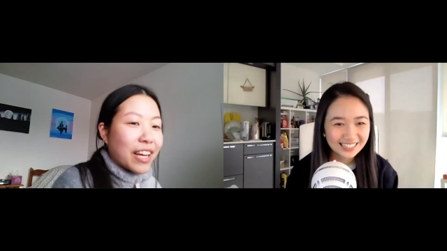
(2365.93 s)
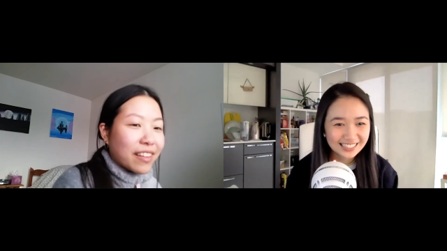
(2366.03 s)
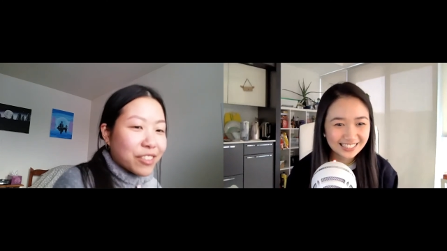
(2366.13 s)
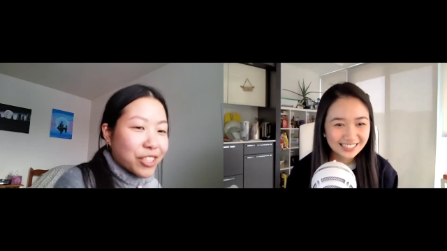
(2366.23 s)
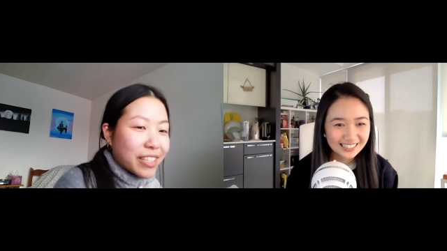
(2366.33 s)

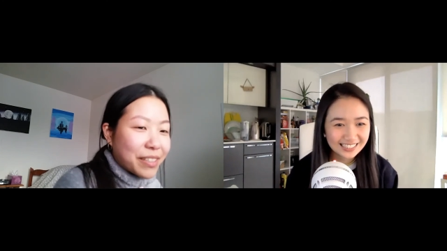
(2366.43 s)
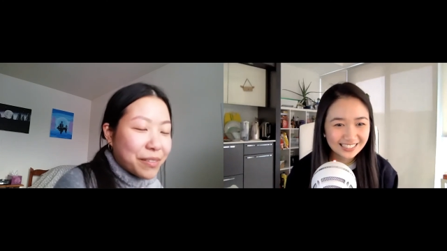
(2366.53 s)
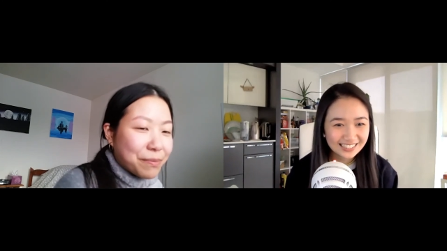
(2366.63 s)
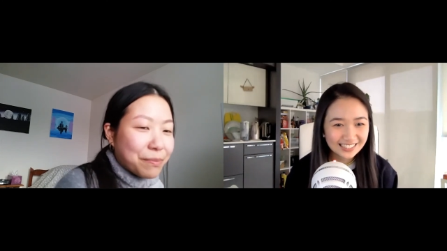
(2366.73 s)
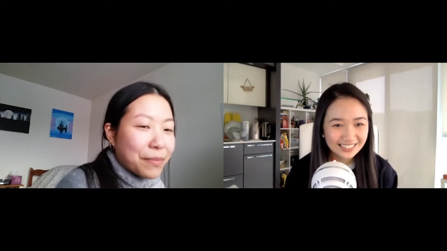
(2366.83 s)

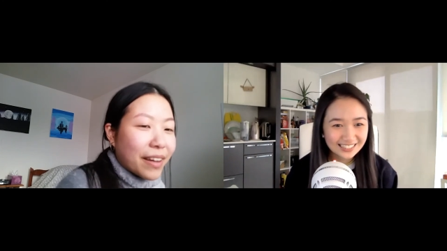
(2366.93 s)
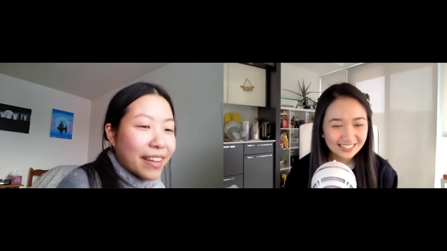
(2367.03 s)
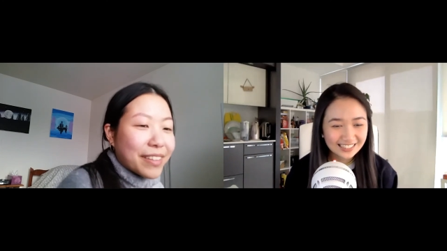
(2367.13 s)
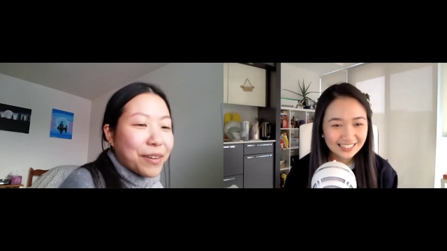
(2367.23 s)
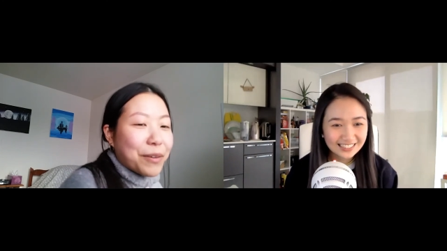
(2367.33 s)
Speaker 1: challenging
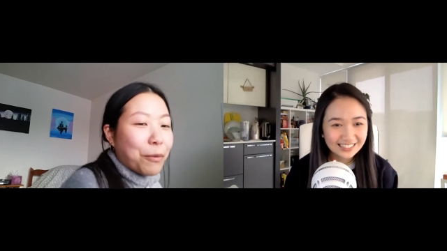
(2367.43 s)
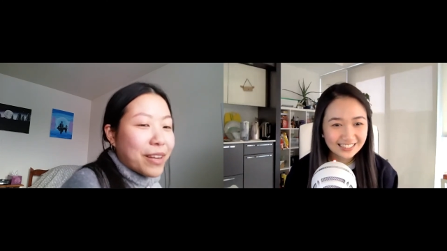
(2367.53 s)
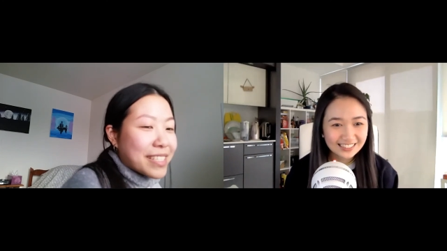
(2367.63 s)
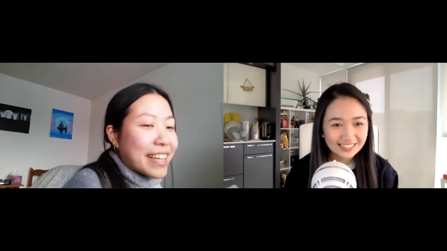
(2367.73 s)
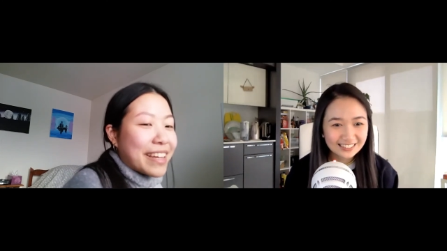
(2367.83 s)
but
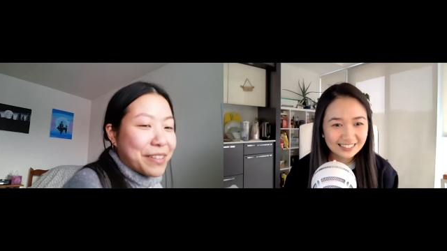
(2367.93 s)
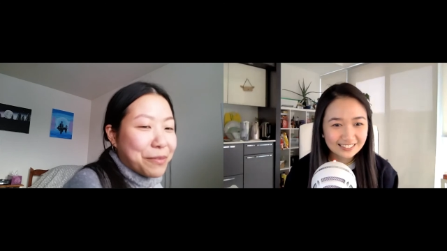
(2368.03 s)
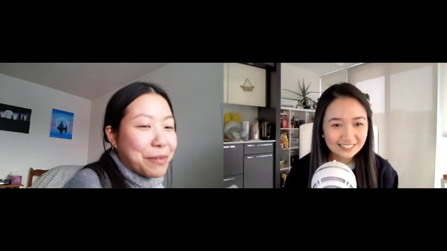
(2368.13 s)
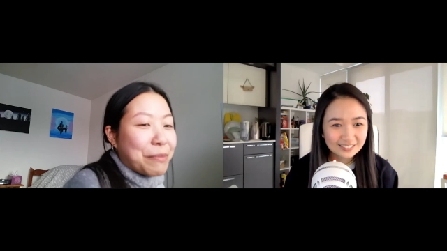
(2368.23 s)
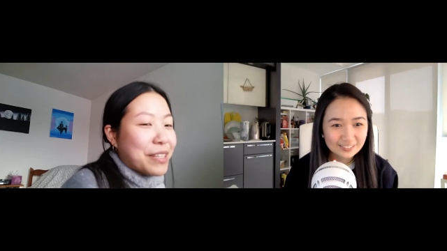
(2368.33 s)
one
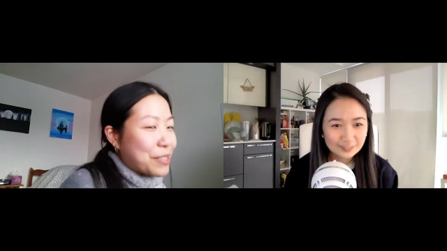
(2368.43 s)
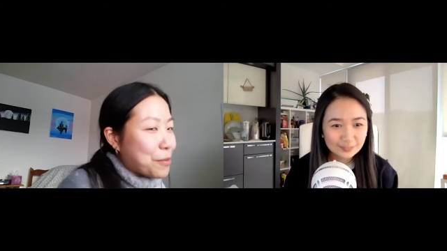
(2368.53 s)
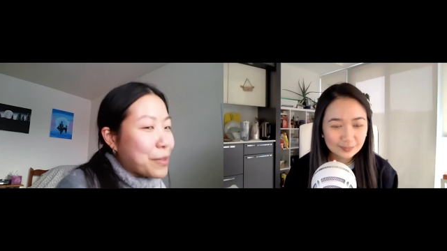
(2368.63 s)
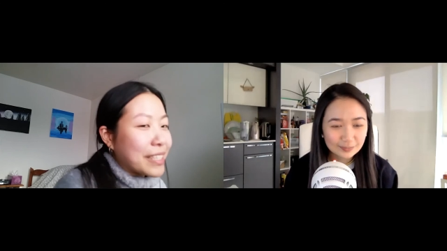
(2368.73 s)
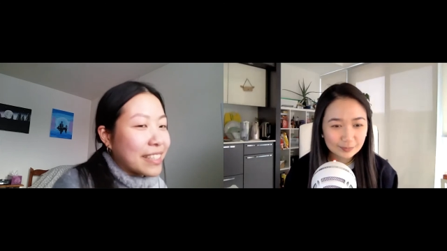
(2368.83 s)
day we
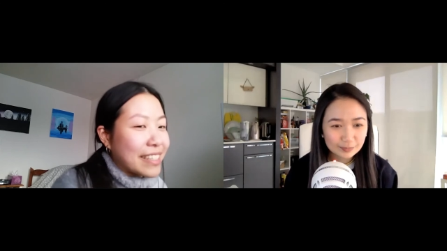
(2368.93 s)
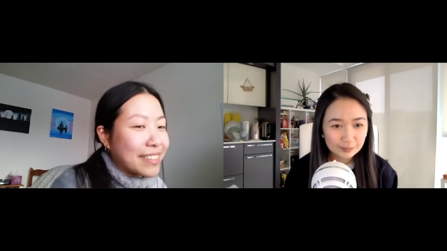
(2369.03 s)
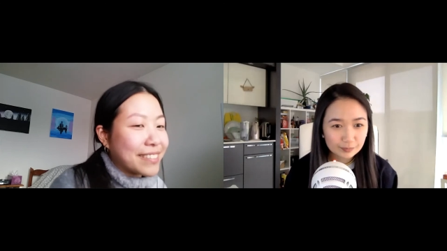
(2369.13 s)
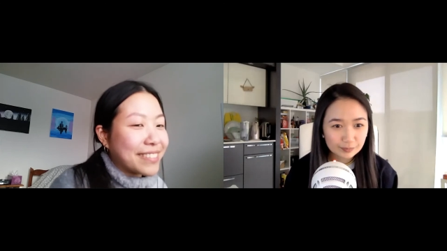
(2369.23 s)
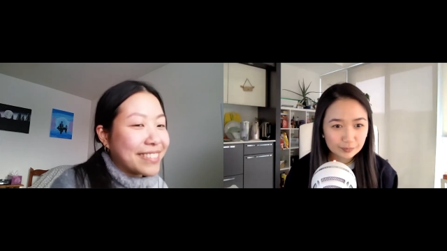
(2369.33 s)
might do
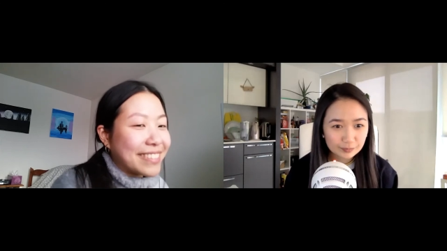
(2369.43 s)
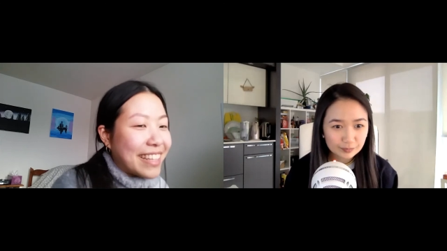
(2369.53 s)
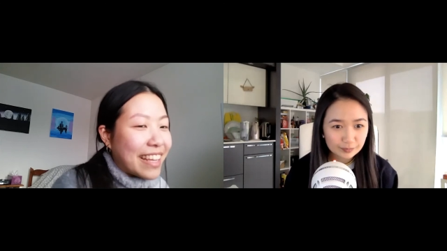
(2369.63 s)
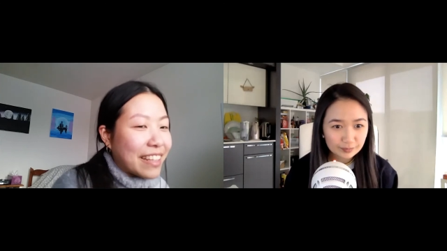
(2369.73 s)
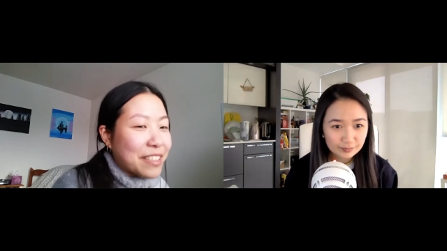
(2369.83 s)
weekly.
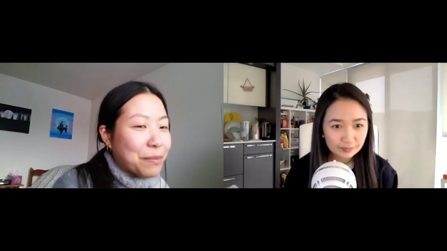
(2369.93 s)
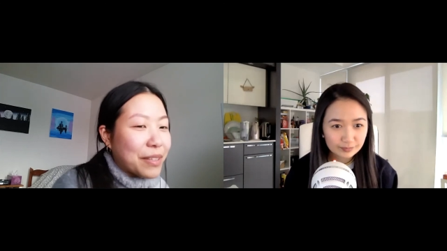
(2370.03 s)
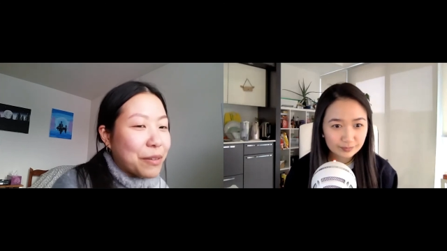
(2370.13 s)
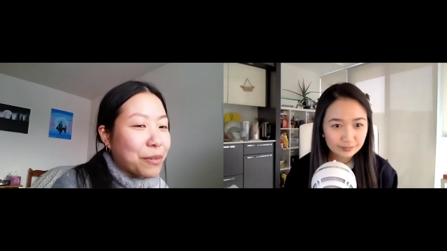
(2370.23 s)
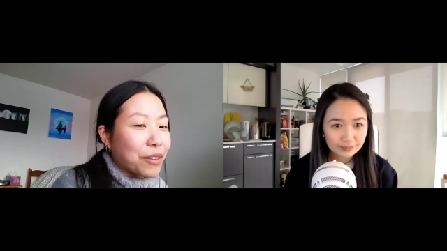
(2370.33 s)
And that's
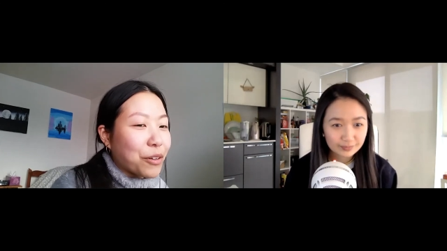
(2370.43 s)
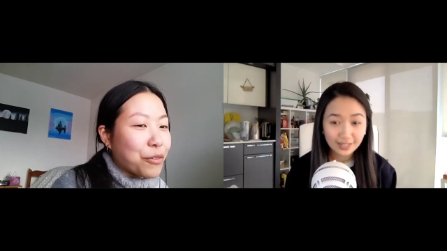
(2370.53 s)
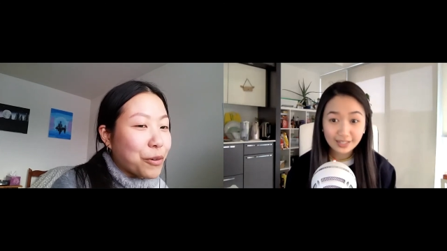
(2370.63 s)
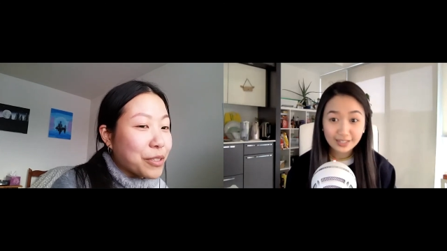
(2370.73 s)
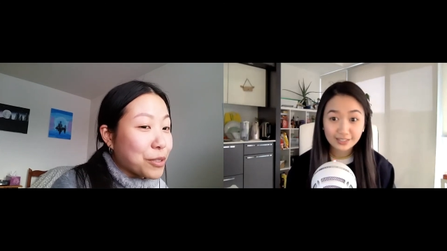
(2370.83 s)
something we'll
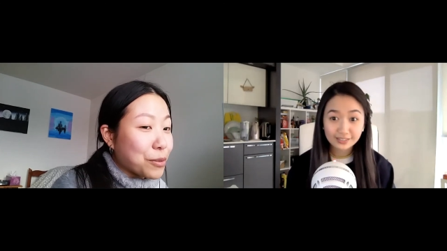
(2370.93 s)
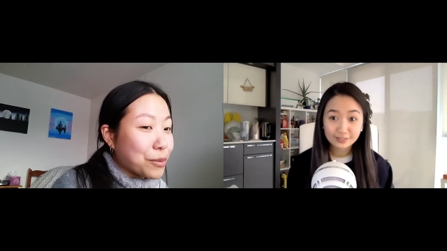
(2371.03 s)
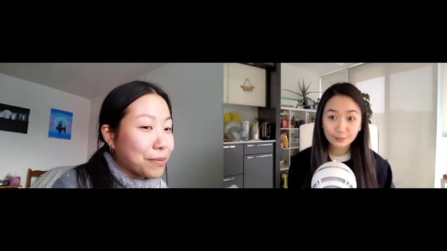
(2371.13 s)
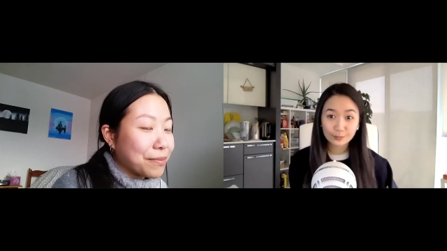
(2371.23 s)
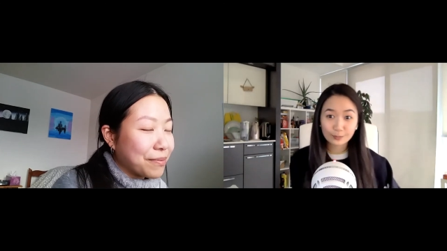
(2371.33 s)
and look forward
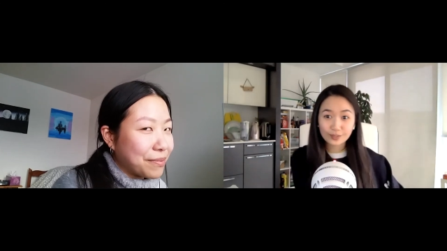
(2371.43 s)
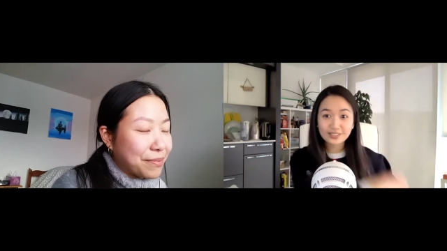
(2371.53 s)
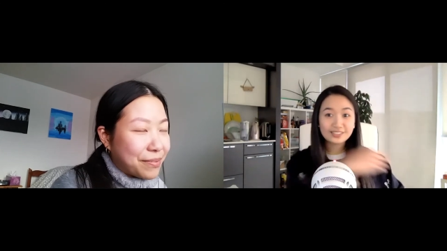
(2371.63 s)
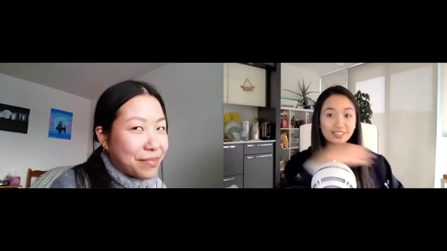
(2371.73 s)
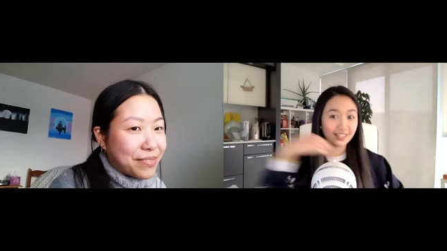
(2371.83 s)
to.
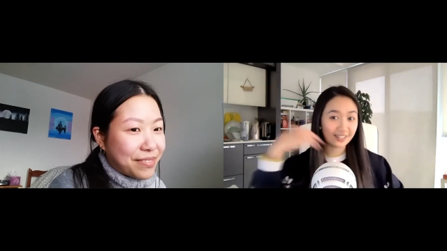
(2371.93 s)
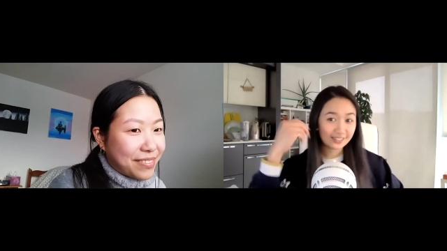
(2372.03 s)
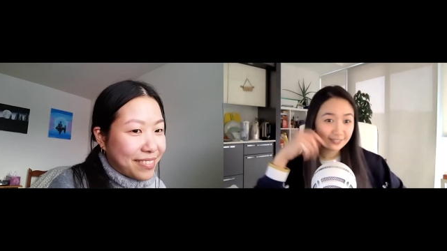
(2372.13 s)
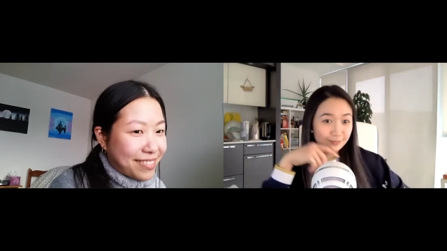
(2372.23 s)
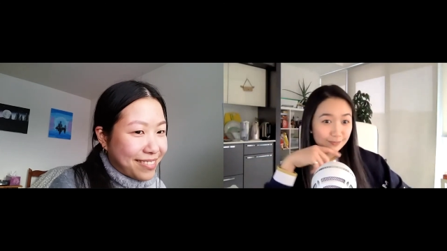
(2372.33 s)
Speaker 2: One
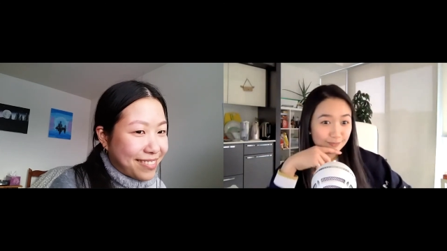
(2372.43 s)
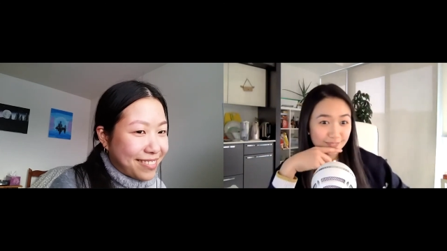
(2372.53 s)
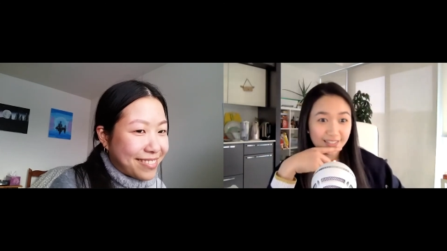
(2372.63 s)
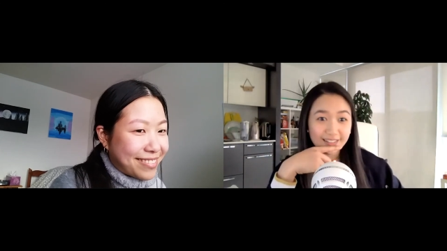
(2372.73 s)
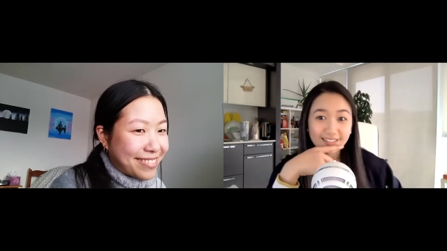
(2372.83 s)
day,
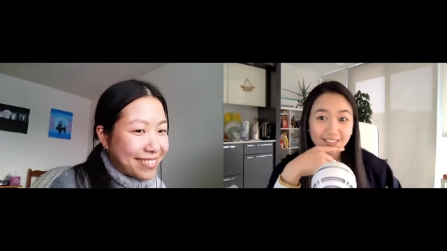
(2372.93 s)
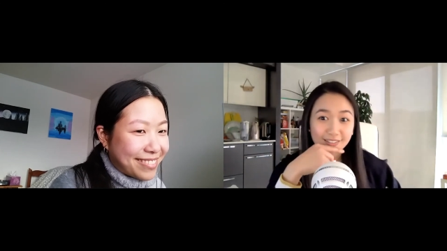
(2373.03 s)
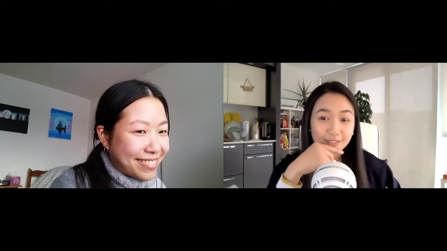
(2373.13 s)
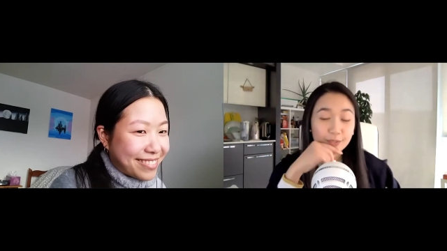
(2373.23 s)
yeah,